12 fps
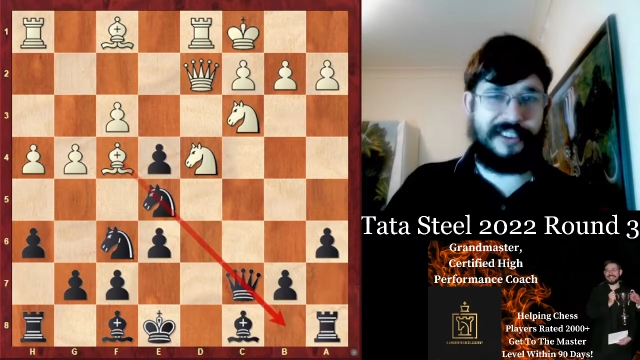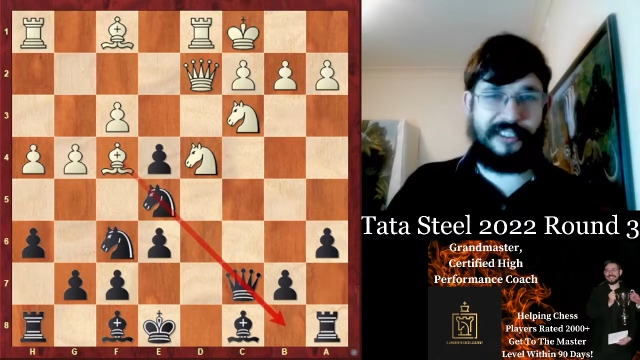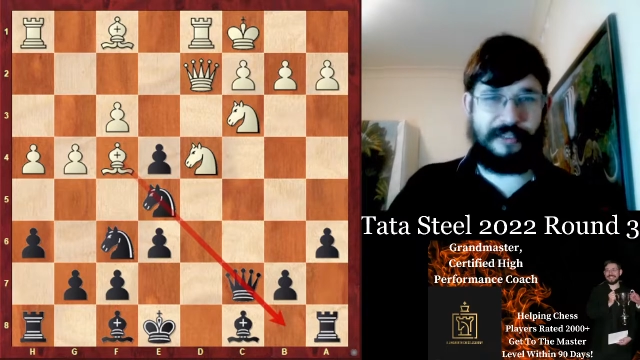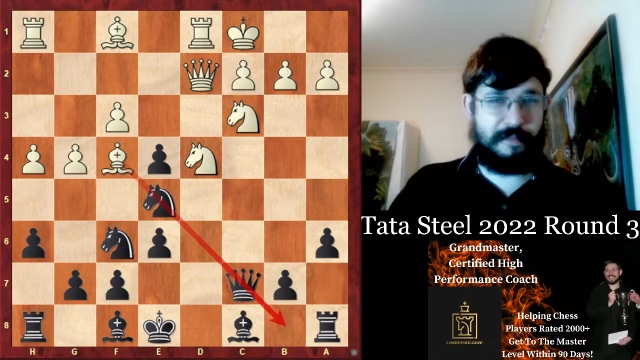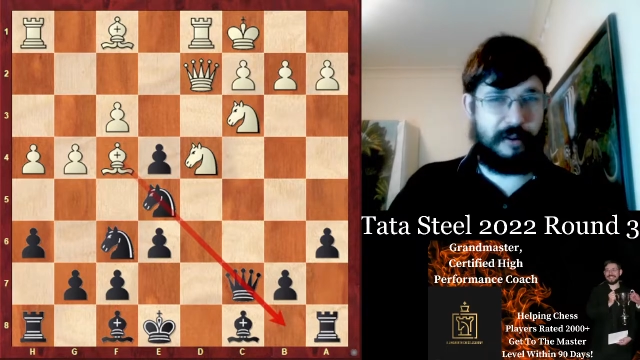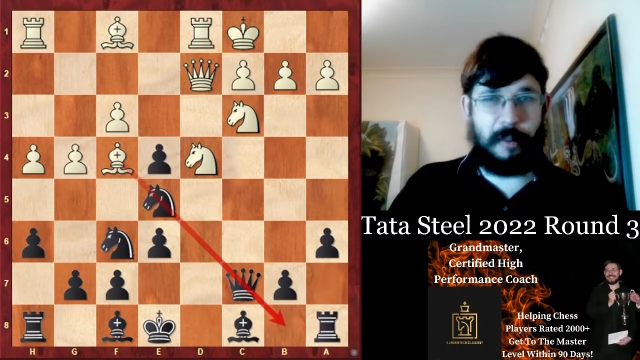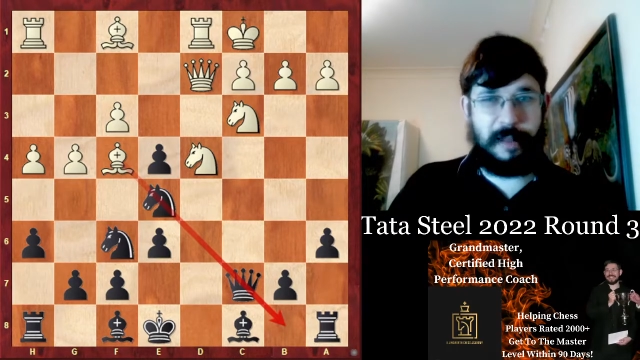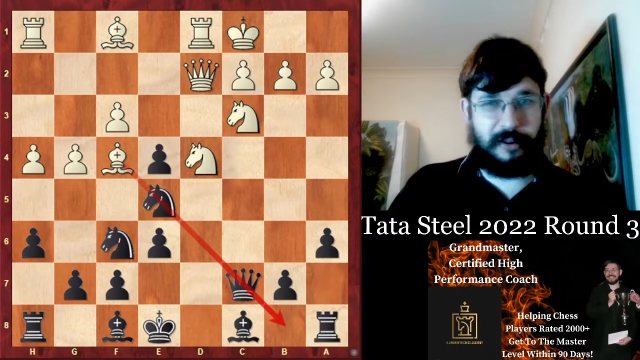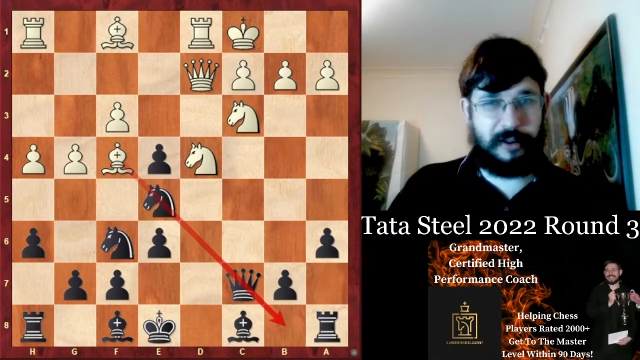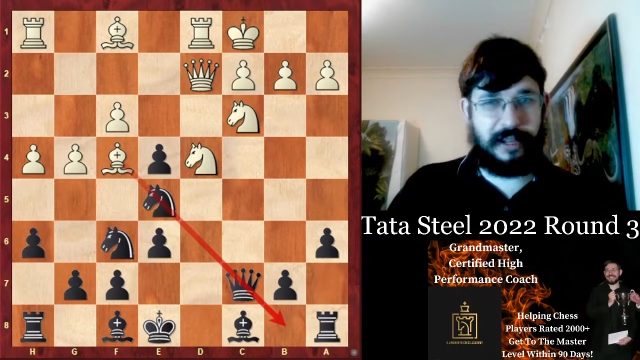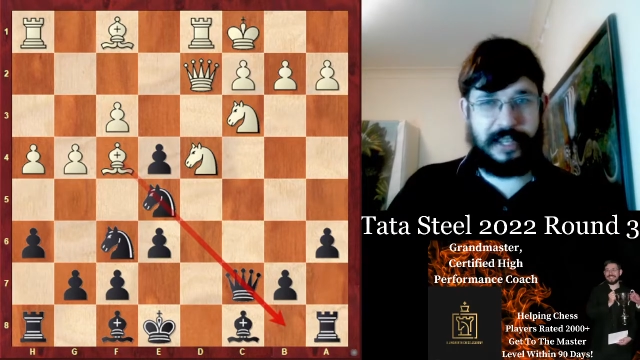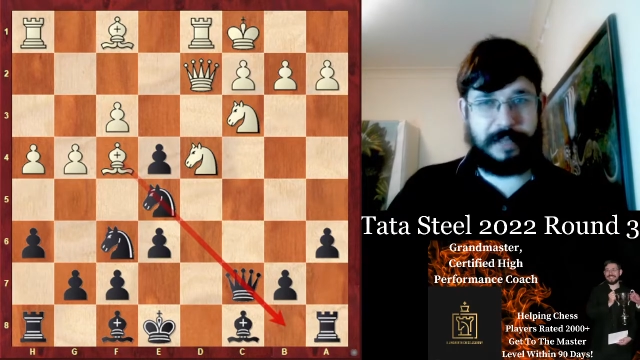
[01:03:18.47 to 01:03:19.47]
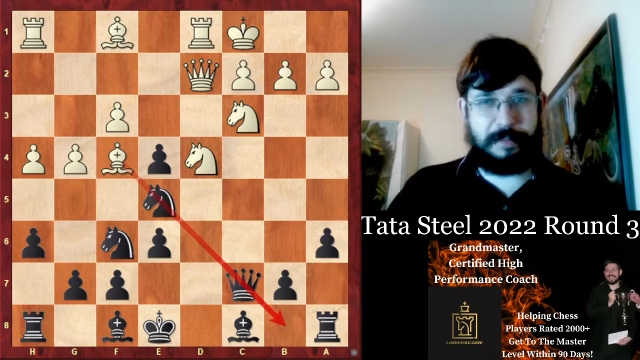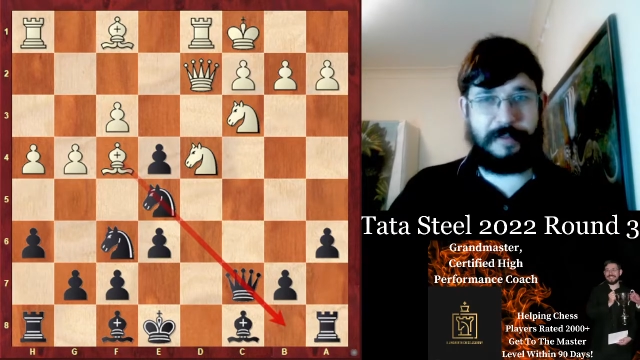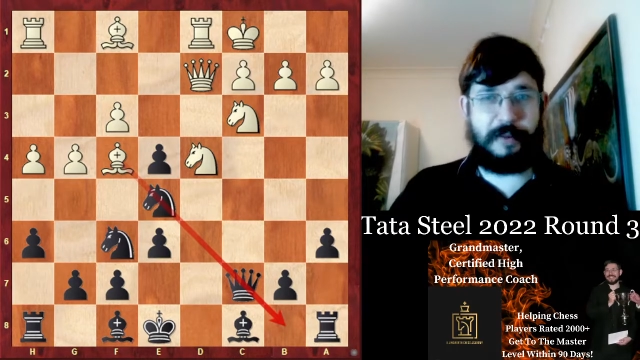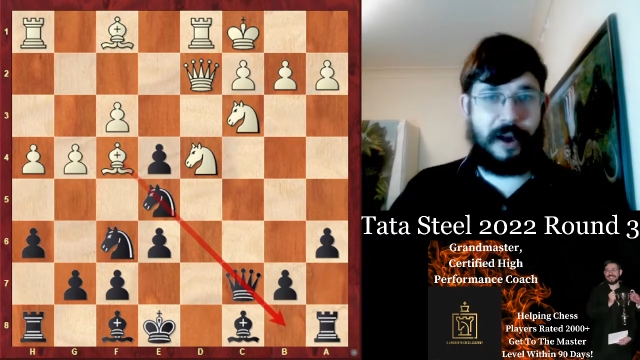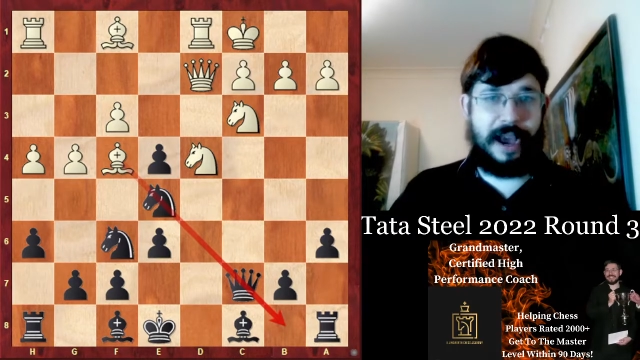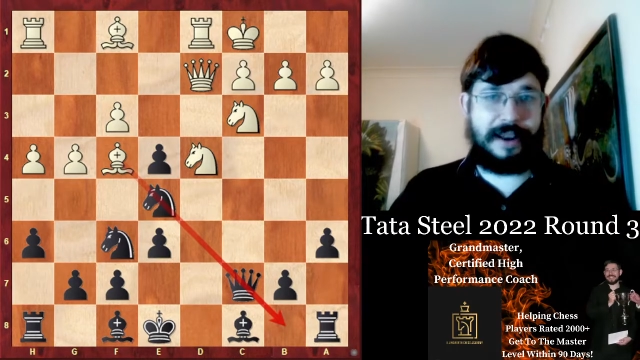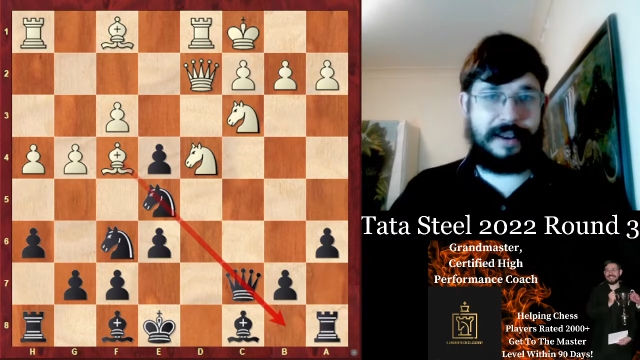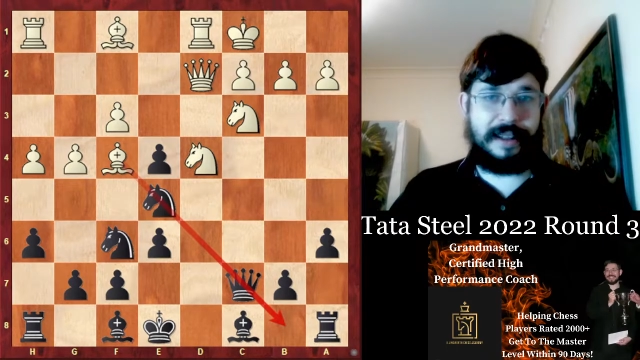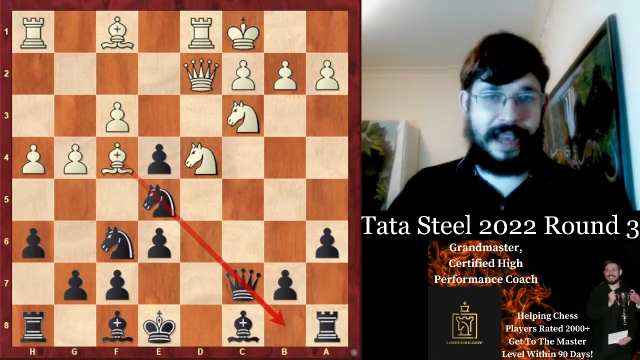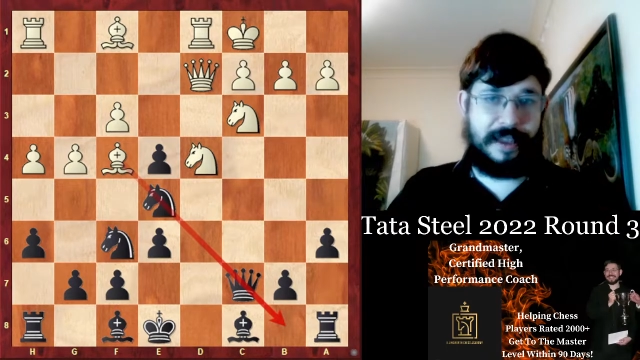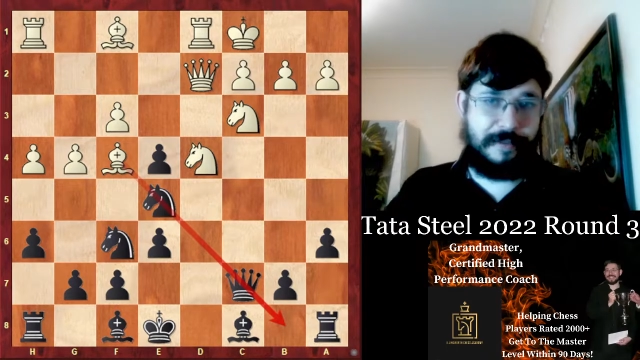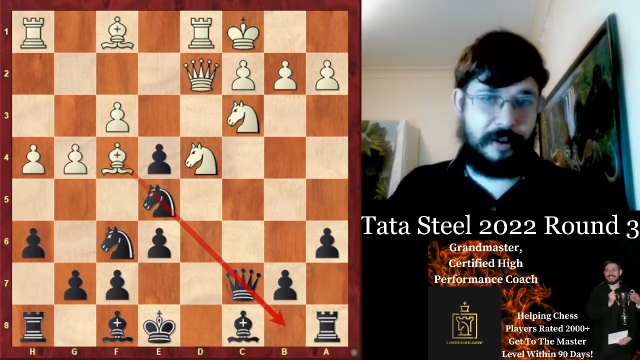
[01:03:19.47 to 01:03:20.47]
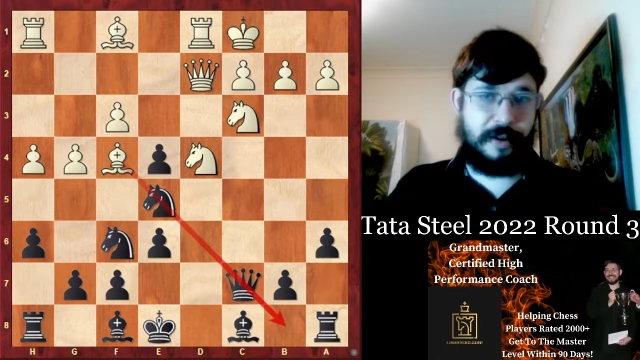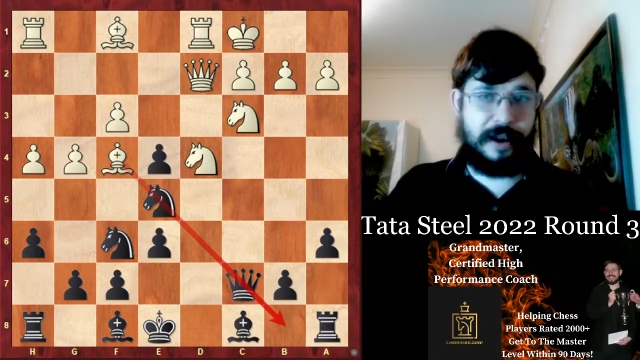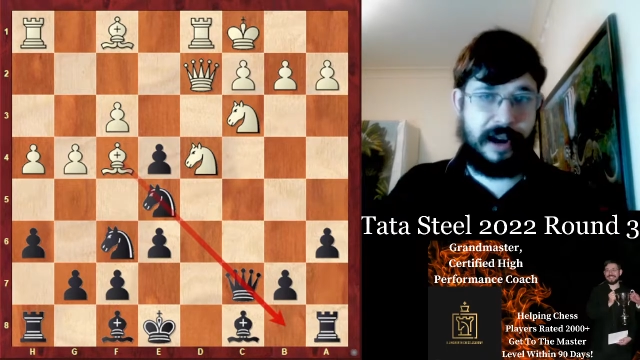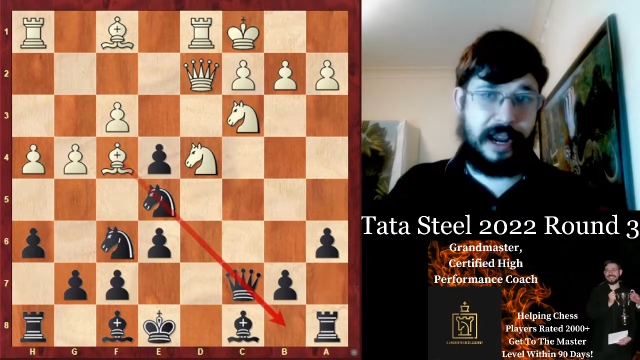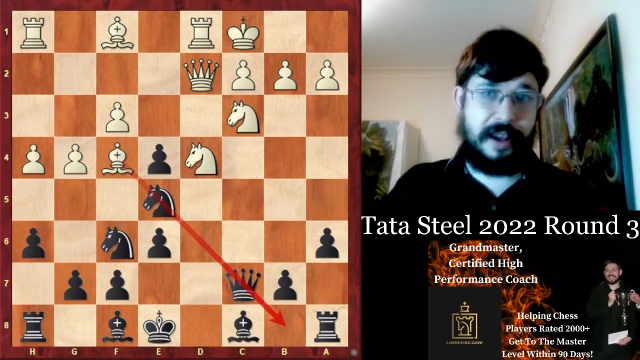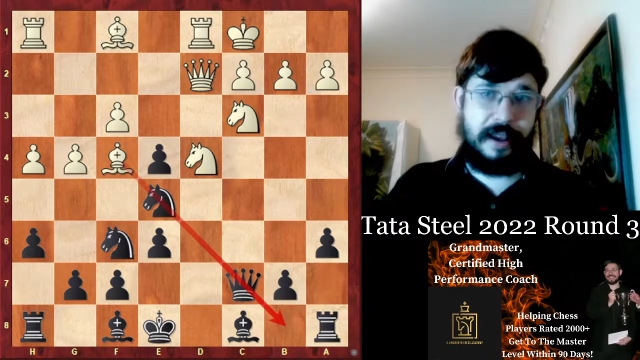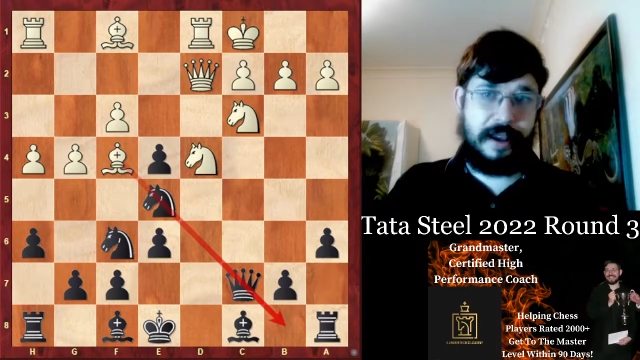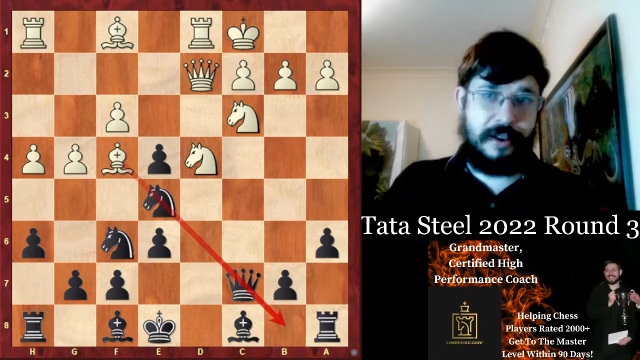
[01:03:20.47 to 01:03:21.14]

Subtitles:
You should probably look at this beforehand, like if you are